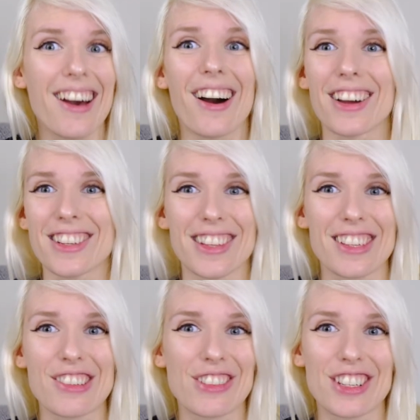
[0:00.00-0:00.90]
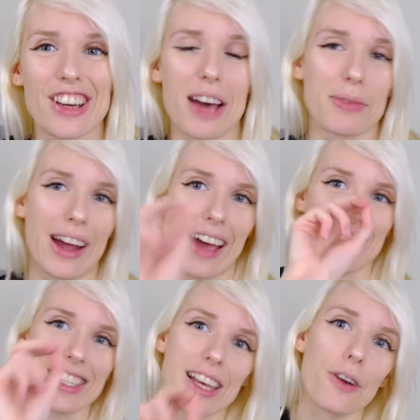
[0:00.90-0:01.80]
I do this all the time, where I have
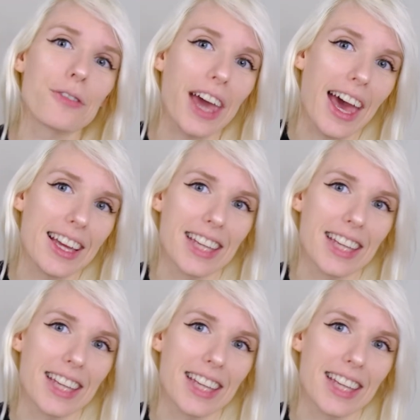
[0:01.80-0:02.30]
a self-care